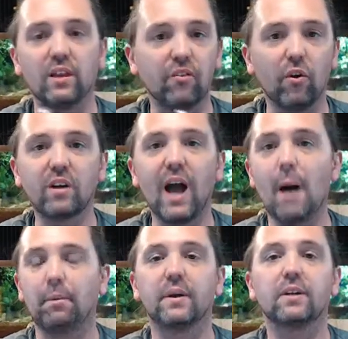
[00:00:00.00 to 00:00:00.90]
the full
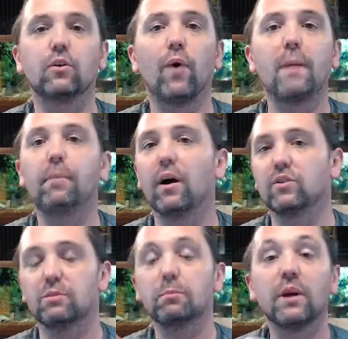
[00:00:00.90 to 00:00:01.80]
complement grab
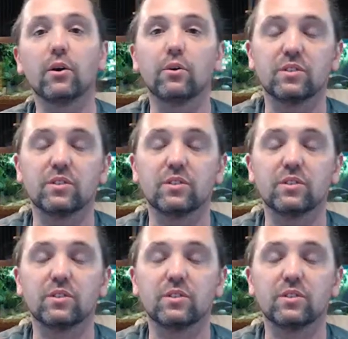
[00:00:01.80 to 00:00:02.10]
bars and mirrors